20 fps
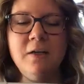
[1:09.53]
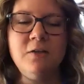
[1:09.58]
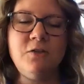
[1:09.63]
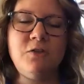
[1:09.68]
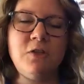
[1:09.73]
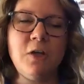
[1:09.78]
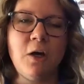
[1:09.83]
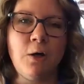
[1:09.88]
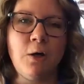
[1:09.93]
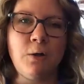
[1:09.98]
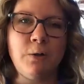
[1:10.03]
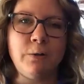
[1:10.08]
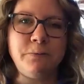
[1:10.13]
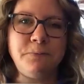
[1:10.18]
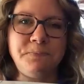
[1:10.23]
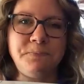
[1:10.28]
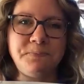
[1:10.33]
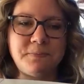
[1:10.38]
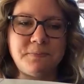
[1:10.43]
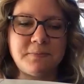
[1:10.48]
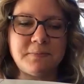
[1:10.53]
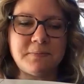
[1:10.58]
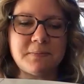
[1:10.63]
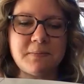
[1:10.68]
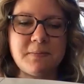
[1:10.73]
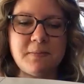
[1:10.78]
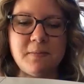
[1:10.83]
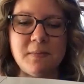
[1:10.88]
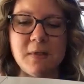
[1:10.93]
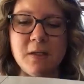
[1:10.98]
So
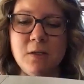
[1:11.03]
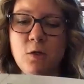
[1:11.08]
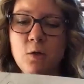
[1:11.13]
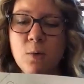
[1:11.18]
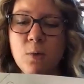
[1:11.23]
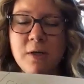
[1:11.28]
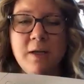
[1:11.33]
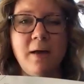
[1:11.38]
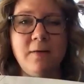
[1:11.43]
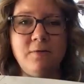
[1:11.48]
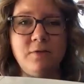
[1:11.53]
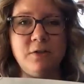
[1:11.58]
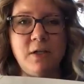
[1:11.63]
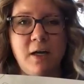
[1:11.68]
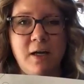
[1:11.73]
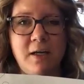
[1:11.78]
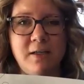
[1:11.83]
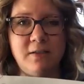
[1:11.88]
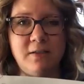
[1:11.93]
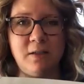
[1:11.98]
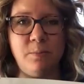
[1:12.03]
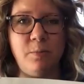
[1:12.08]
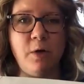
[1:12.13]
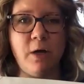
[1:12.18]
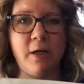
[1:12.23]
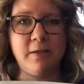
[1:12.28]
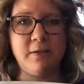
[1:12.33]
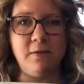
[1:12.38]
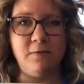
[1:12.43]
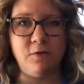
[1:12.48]
you want to advertise the
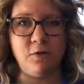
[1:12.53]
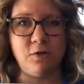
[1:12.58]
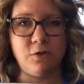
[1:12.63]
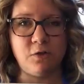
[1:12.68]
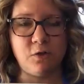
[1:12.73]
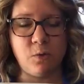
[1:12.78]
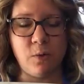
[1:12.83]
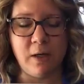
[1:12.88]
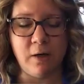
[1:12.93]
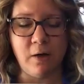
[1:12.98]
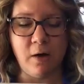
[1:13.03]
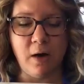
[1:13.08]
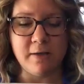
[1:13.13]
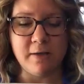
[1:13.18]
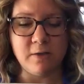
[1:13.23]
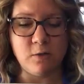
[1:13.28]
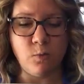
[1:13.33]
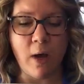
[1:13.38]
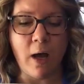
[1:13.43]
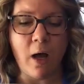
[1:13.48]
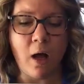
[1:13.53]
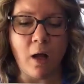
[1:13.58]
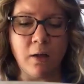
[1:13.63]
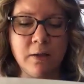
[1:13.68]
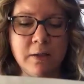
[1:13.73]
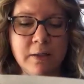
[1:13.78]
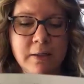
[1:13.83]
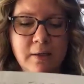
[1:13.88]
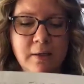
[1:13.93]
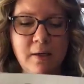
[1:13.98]
price of your square as
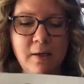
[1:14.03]
well.